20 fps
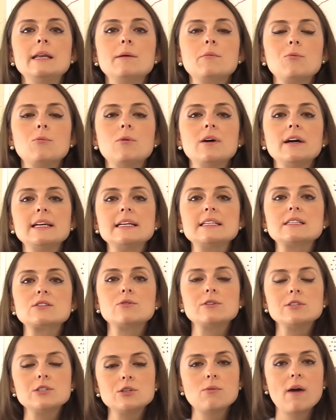Number one, it's
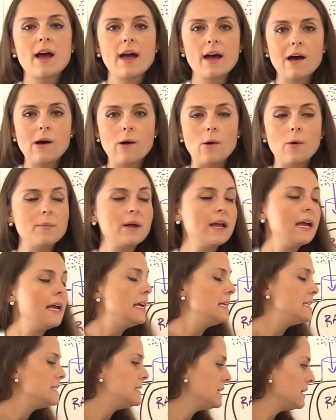going to help
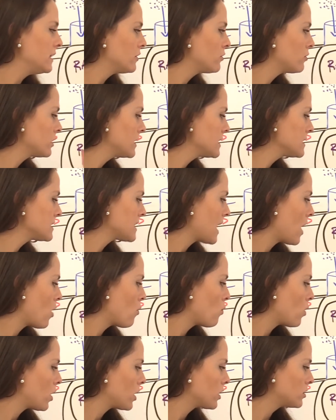decrease
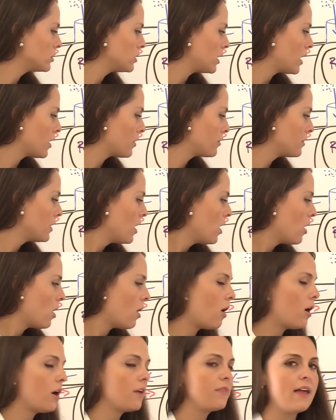that workload
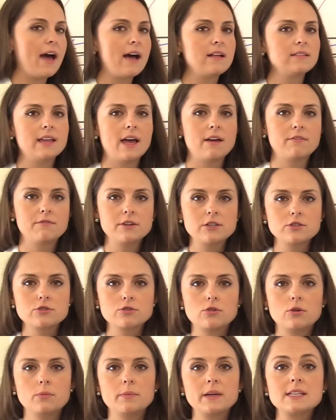on that left
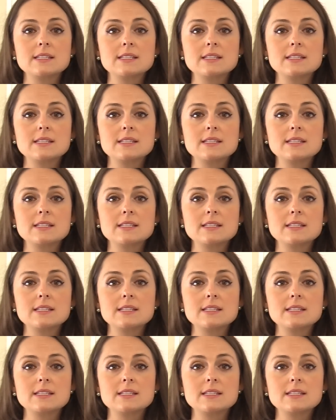ventricle,